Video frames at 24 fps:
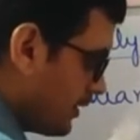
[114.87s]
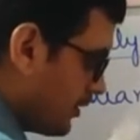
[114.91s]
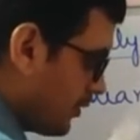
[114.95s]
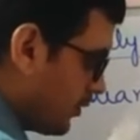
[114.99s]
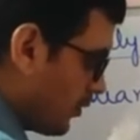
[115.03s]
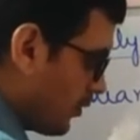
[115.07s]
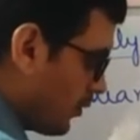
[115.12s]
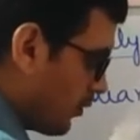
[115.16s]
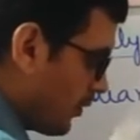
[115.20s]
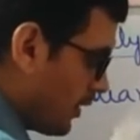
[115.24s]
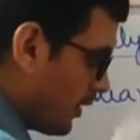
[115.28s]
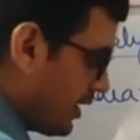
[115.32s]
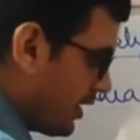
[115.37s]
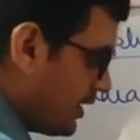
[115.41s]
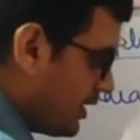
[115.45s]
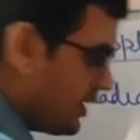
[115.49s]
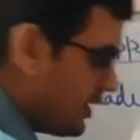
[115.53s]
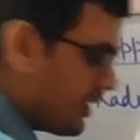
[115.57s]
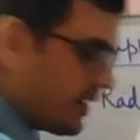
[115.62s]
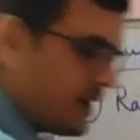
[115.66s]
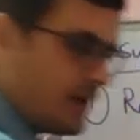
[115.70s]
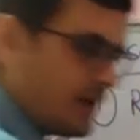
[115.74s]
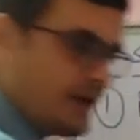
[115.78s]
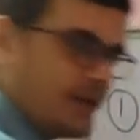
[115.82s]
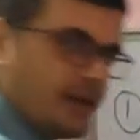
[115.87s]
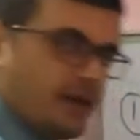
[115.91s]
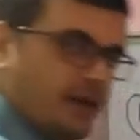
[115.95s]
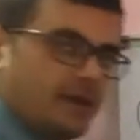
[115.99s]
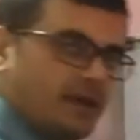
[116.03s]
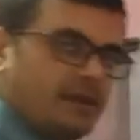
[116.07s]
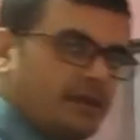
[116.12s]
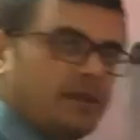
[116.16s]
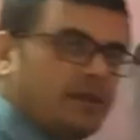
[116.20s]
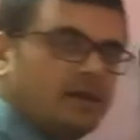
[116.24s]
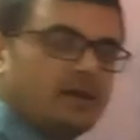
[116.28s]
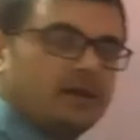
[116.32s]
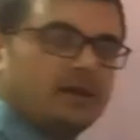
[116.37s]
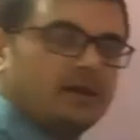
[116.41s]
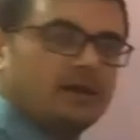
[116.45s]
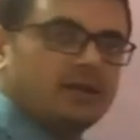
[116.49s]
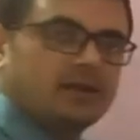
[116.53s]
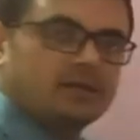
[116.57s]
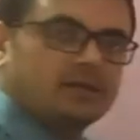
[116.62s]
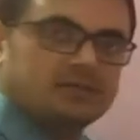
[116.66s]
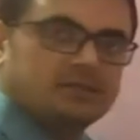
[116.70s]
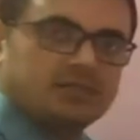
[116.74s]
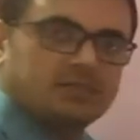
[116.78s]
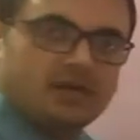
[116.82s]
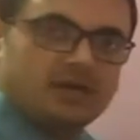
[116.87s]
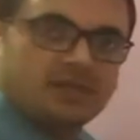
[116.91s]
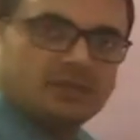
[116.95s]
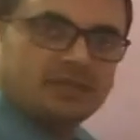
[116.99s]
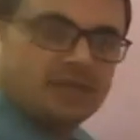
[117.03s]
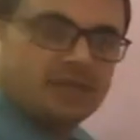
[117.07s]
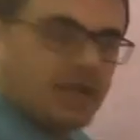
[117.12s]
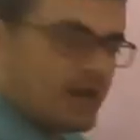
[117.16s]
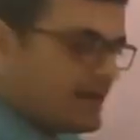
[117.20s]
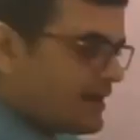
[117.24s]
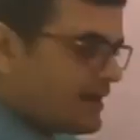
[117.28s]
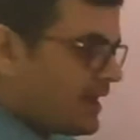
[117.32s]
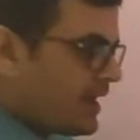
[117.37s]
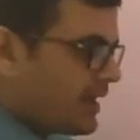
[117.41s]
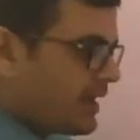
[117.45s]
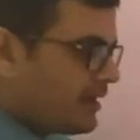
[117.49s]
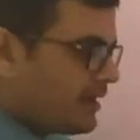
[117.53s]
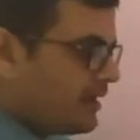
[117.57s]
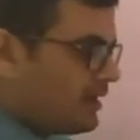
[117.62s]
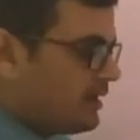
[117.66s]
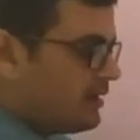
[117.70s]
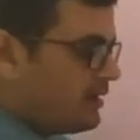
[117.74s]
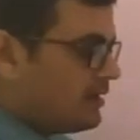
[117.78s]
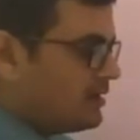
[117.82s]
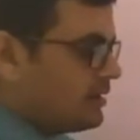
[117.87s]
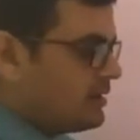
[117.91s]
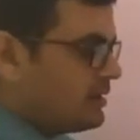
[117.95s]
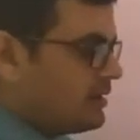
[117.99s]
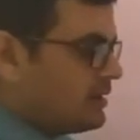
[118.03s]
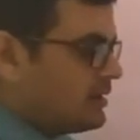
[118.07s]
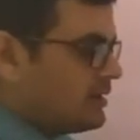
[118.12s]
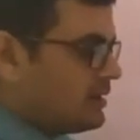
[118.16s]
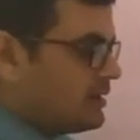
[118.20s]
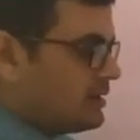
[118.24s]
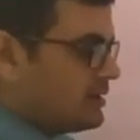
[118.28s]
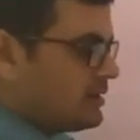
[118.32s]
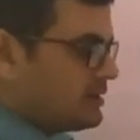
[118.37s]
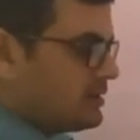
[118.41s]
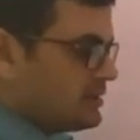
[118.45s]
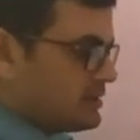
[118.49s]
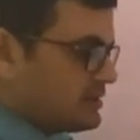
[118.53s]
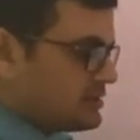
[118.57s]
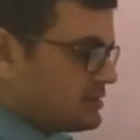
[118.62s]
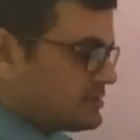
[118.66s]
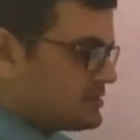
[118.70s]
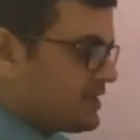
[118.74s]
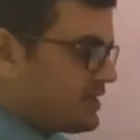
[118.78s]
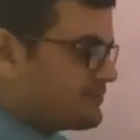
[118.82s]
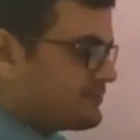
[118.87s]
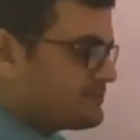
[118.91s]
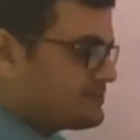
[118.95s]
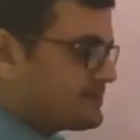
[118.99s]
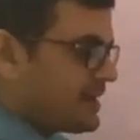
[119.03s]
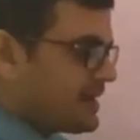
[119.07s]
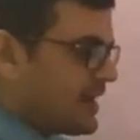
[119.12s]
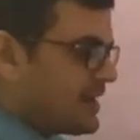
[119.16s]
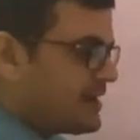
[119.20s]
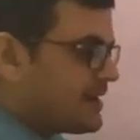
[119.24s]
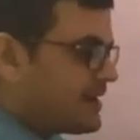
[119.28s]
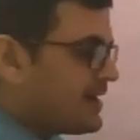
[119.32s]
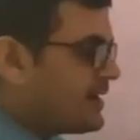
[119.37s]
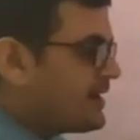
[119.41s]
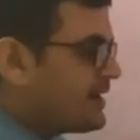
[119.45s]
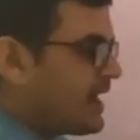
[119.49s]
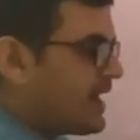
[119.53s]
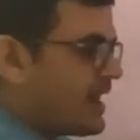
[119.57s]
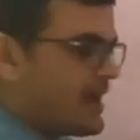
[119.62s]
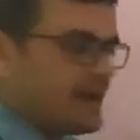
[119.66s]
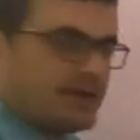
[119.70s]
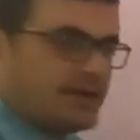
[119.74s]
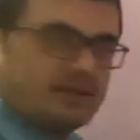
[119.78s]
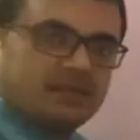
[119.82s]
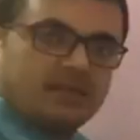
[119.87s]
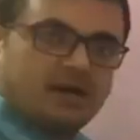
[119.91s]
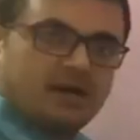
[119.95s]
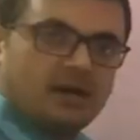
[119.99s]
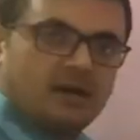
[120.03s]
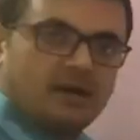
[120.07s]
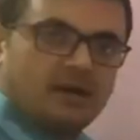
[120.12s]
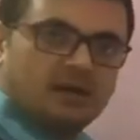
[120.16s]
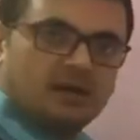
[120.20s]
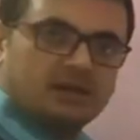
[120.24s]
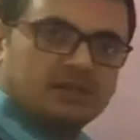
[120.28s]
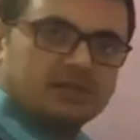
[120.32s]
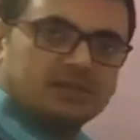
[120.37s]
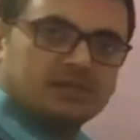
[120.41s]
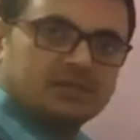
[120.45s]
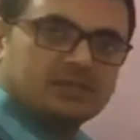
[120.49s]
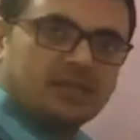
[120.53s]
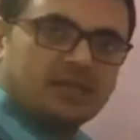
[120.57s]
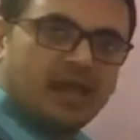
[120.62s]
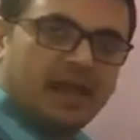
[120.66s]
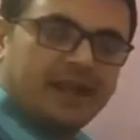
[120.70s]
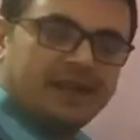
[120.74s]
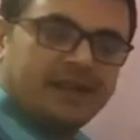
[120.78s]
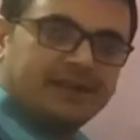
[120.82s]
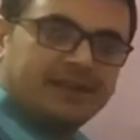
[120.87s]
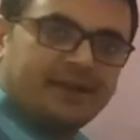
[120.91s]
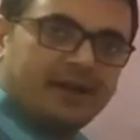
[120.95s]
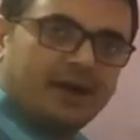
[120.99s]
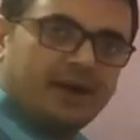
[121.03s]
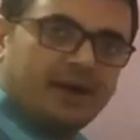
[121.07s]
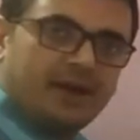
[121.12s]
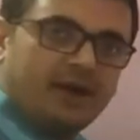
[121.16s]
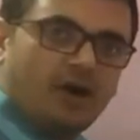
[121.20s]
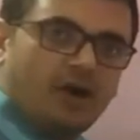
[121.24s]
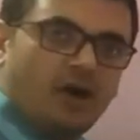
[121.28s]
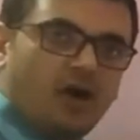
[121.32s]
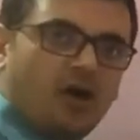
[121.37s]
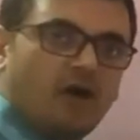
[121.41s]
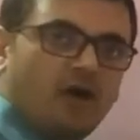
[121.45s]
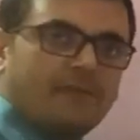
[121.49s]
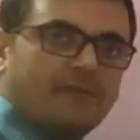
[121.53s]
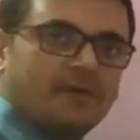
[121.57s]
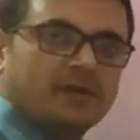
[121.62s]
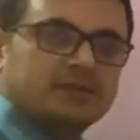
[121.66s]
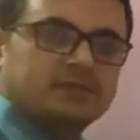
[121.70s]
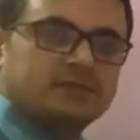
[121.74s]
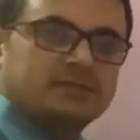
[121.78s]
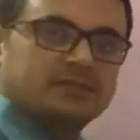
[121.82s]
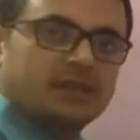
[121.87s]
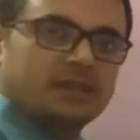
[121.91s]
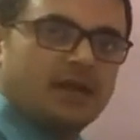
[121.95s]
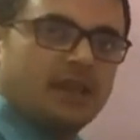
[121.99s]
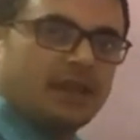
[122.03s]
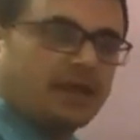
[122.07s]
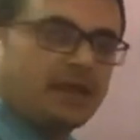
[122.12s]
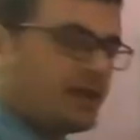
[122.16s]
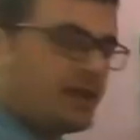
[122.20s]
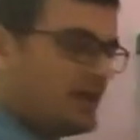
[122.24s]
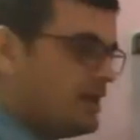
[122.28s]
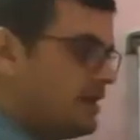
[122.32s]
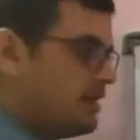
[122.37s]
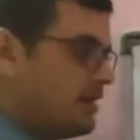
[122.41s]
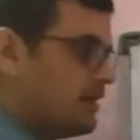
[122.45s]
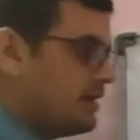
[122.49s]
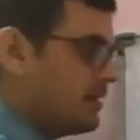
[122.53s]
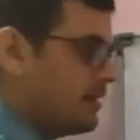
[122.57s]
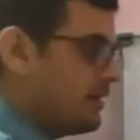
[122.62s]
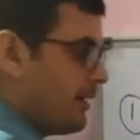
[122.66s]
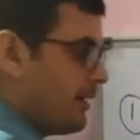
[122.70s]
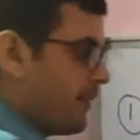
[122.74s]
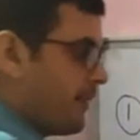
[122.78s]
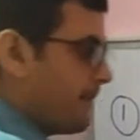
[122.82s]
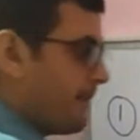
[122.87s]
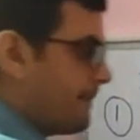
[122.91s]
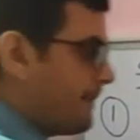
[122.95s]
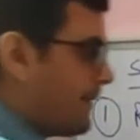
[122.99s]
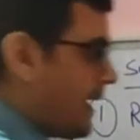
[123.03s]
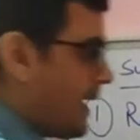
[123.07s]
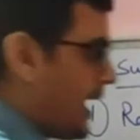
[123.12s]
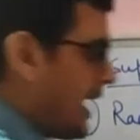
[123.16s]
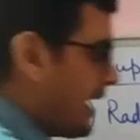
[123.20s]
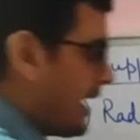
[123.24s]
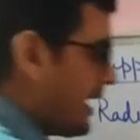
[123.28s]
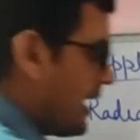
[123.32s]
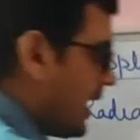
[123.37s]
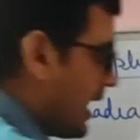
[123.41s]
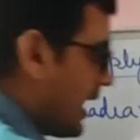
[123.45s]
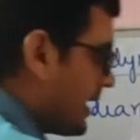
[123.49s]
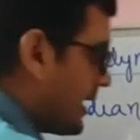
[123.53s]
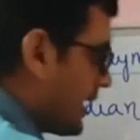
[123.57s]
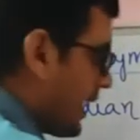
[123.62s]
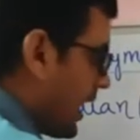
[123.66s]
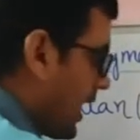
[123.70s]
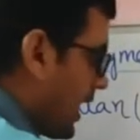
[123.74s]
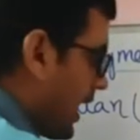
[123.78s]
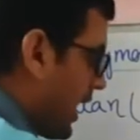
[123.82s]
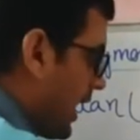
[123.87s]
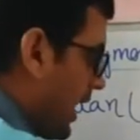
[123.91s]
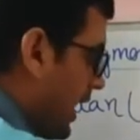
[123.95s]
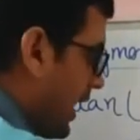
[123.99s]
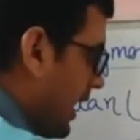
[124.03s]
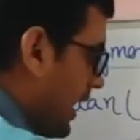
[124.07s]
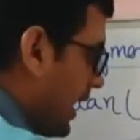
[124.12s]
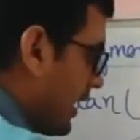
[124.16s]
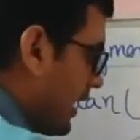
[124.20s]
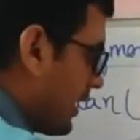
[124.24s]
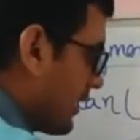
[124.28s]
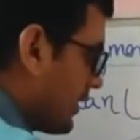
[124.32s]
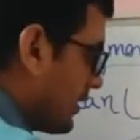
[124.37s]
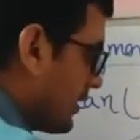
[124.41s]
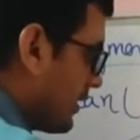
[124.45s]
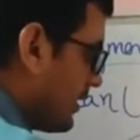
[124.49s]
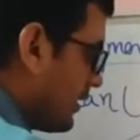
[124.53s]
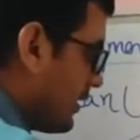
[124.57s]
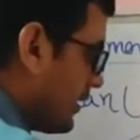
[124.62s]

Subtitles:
1 radian is that angle subtended at the center of a circle by an arc.